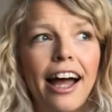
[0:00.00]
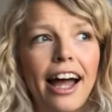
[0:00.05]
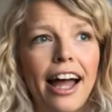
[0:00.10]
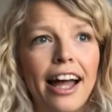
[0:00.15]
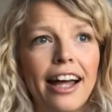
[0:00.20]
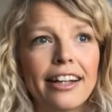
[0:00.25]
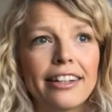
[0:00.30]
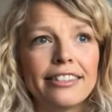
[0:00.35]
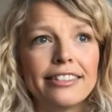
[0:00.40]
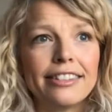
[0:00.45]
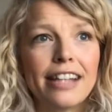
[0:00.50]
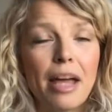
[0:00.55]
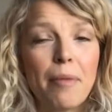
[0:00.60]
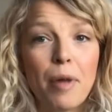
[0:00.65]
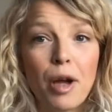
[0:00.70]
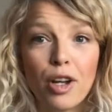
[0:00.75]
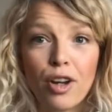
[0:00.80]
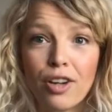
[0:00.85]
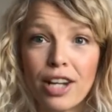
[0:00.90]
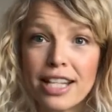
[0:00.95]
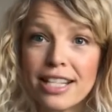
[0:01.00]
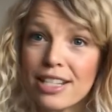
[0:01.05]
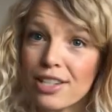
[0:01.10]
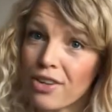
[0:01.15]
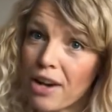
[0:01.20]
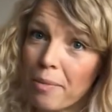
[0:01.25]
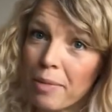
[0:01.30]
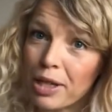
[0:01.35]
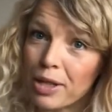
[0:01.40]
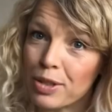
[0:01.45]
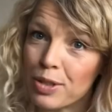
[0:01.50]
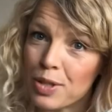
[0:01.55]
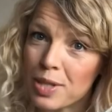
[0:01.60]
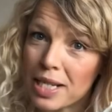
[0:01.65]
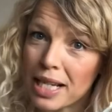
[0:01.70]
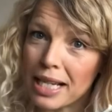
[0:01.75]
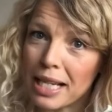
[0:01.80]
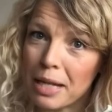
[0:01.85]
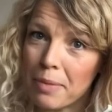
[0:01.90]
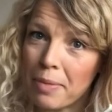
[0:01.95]
and on Instagram it
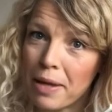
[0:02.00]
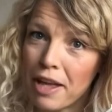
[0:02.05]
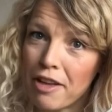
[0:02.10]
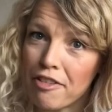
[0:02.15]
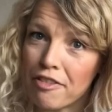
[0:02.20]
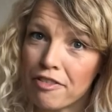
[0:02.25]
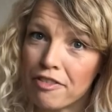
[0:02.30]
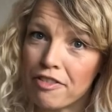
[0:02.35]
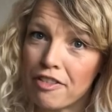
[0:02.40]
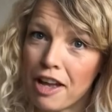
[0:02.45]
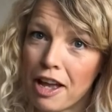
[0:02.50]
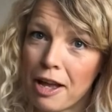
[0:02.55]
caused a little bit of